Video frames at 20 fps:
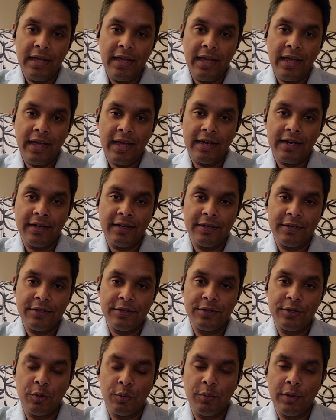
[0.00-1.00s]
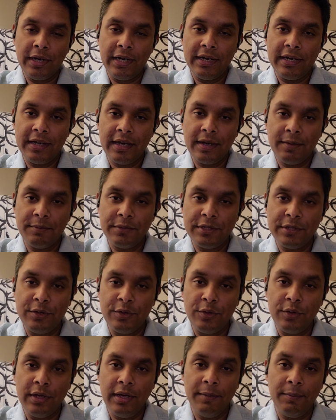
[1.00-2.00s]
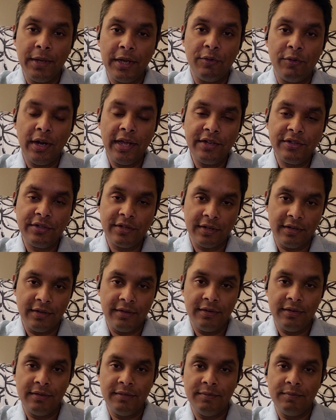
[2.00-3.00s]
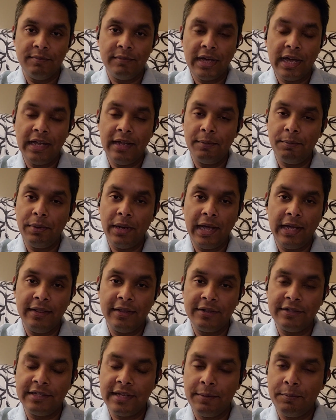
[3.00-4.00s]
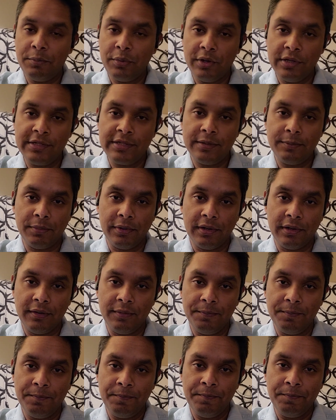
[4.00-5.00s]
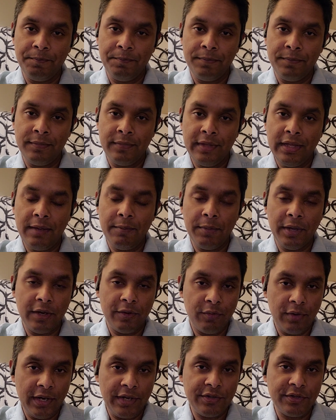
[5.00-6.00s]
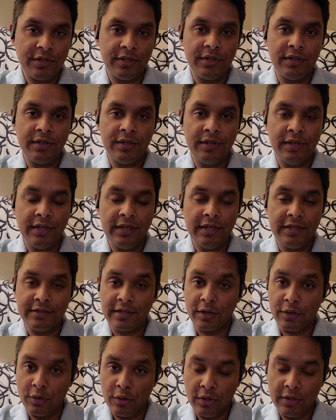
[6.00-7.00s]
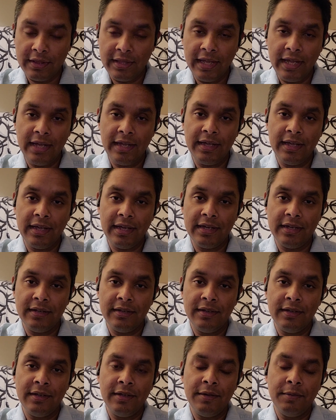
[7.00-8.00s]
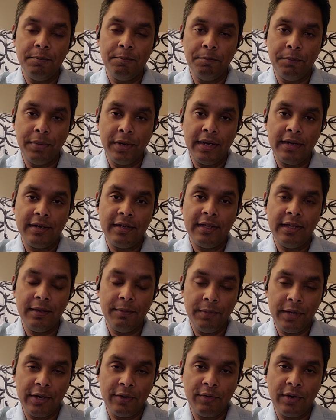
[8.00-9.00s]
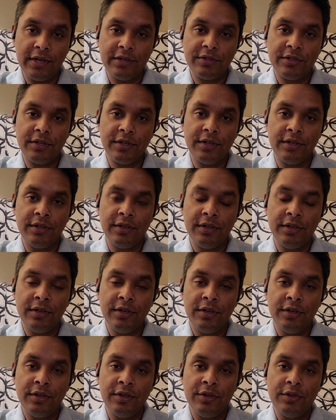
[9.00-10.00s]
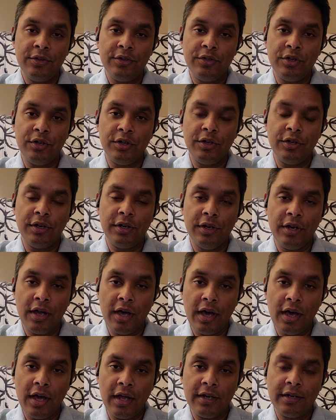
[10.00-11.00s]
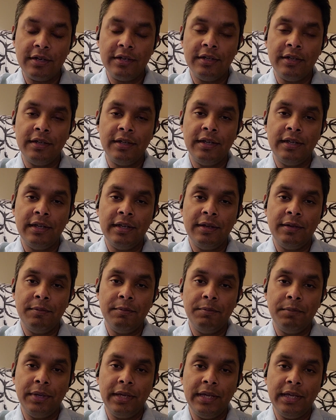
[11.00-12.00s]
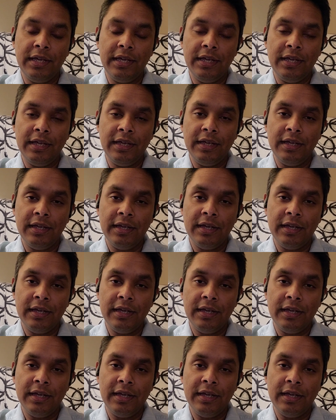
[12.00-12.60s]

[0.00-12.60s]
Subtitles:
And so when it comes to immigration, I apply the same principle. Immigration is a good thing, but immigration should not be,